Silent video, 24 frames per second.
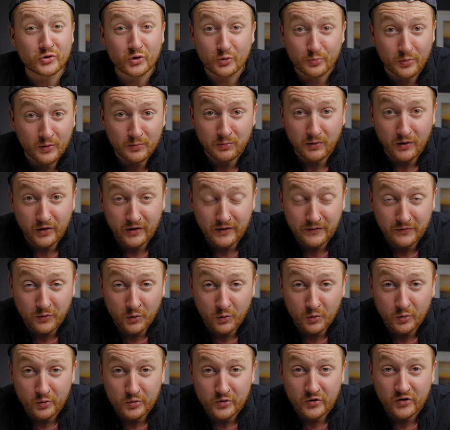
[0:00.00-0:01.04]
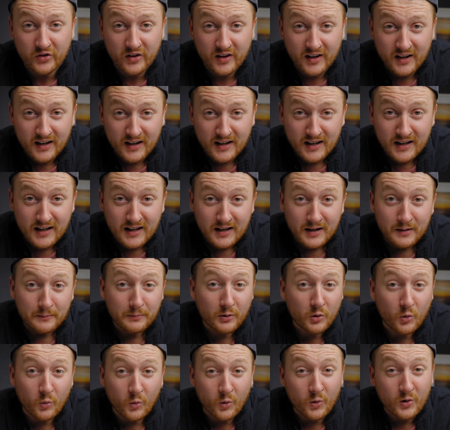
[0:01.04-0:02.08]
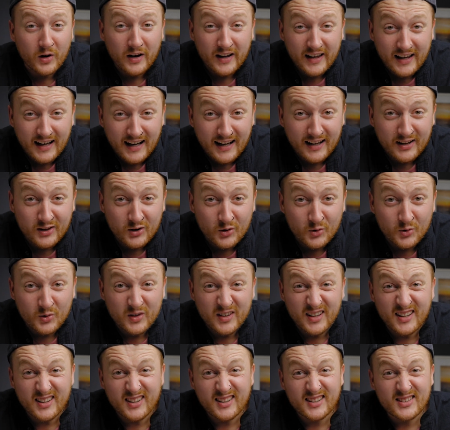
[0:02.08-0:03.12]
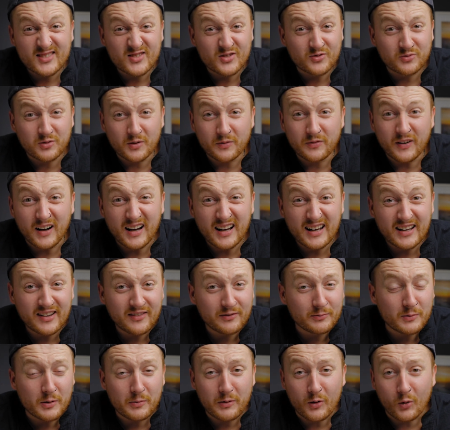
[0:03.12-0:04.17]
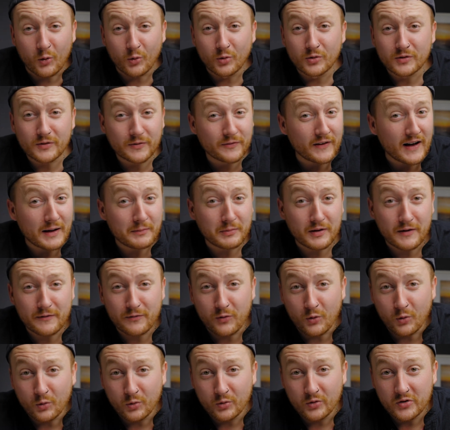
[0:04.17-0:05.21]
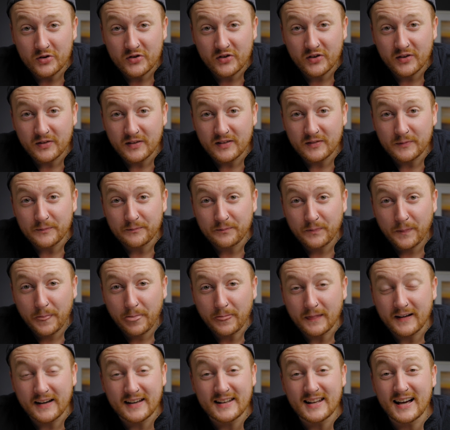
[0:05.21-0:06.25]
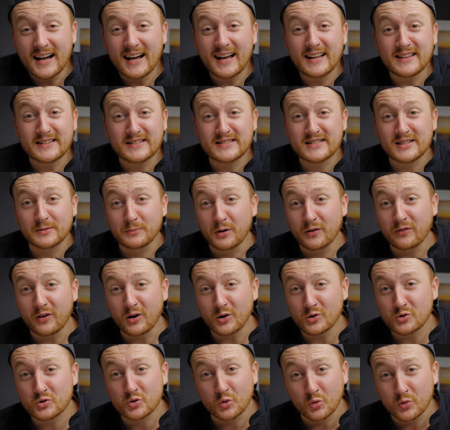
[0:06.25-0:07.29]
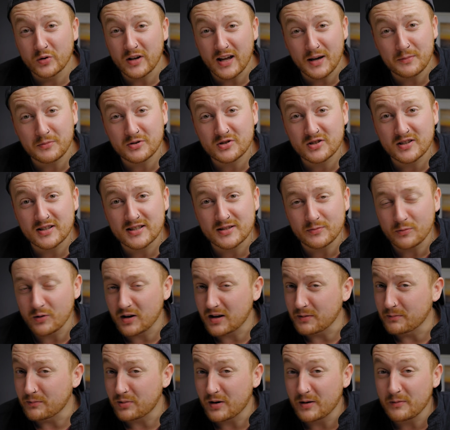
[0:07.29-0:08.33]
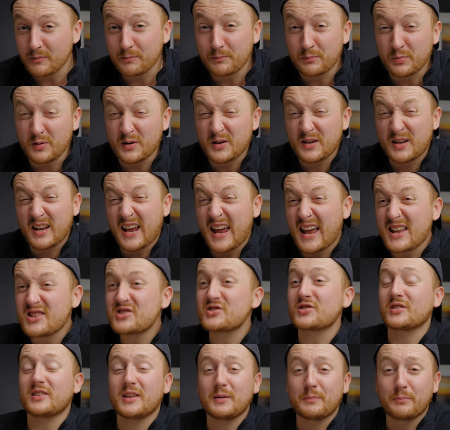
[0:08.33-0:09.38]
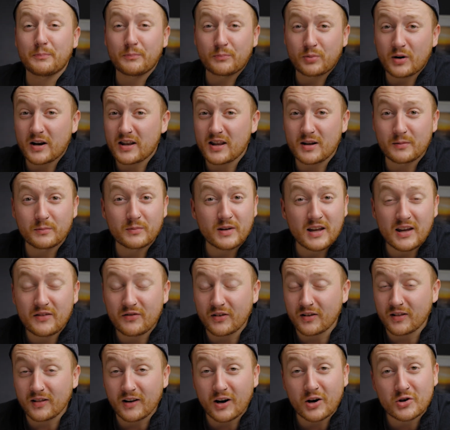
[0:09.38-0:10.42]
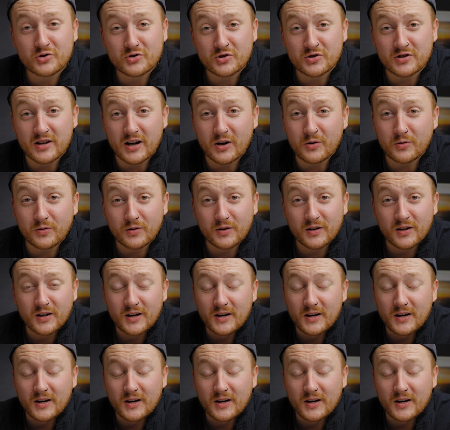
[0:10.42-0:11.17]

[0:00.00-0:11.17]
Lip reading: super blurry photos, but what it can do is revive maybe old family photos, enhance some of our drone images, and we can potentially print them even larger now.